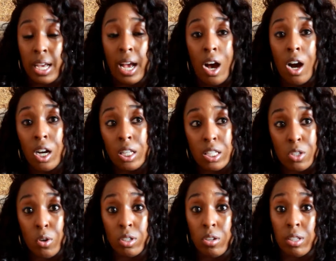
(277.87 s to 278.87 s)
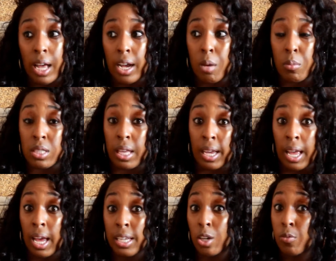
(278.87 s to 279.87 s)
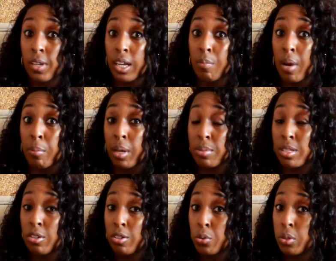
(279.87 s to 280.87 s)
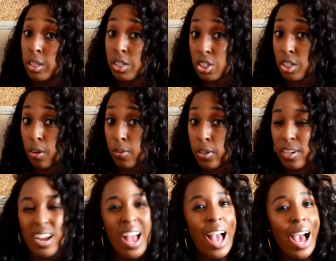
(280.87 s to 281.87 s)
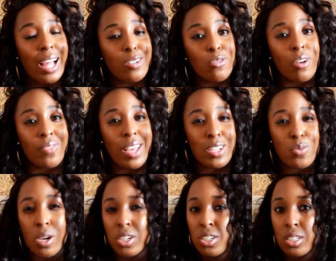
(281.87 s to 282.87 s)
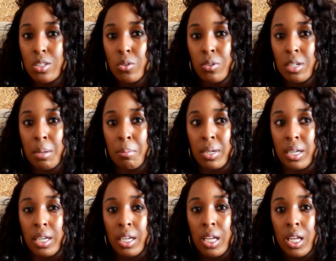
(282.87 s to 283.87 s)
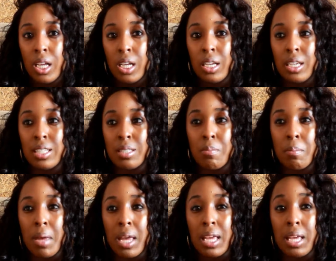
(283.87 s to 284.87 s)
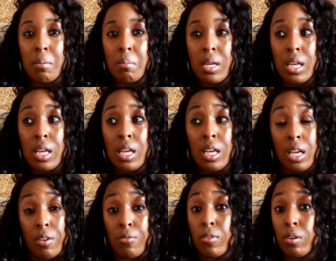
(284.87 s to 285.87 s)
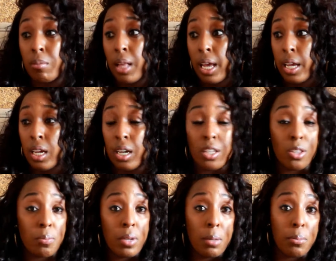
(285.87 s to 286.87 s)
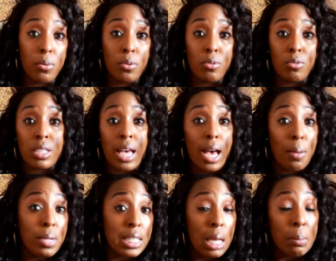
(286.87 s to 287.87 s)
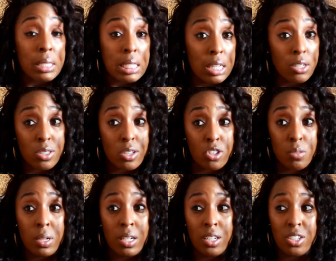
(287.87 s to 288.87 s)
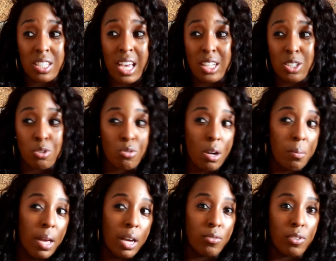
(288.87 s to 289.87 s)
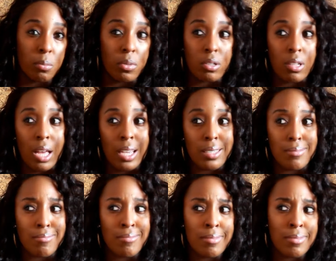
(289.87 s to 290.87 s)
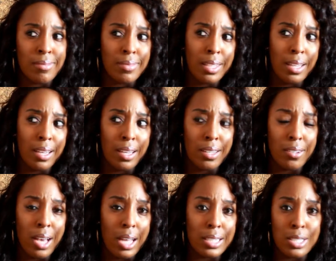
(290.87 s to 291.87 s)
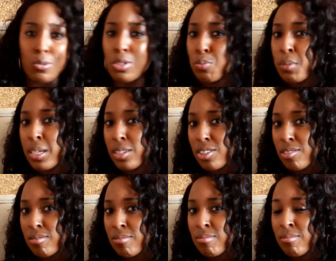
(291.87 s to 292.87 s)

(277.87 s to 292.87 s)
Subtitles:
I got all this going on, like almost like a, hey, don't forget about me, I'm still doing good shit over here. I don't know if that's why she's doing it, but it's making me, and from like other people's comments I've been seeing on social media, just kind of draw back from her, like, hey, you kind of doing too much.